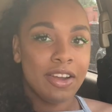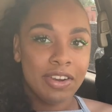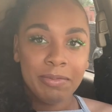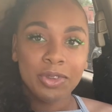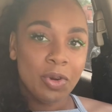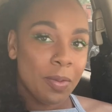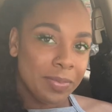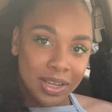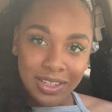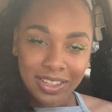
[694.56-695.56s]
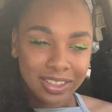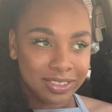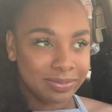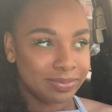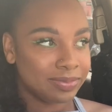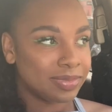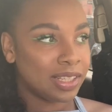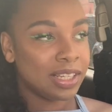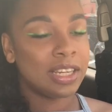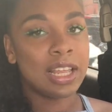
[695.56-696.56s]
All right, I'm doing better.
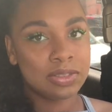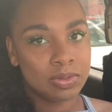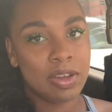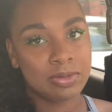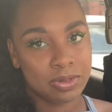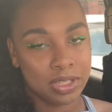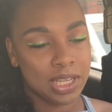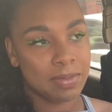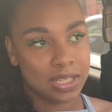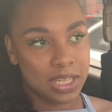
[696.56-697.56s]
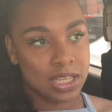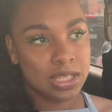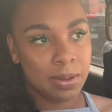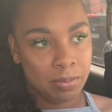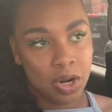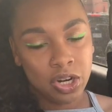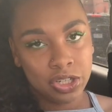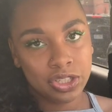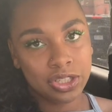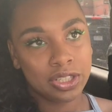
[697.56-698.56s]
And then that's when I was supposed to take my test in
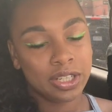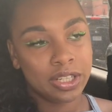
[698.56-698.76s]
March.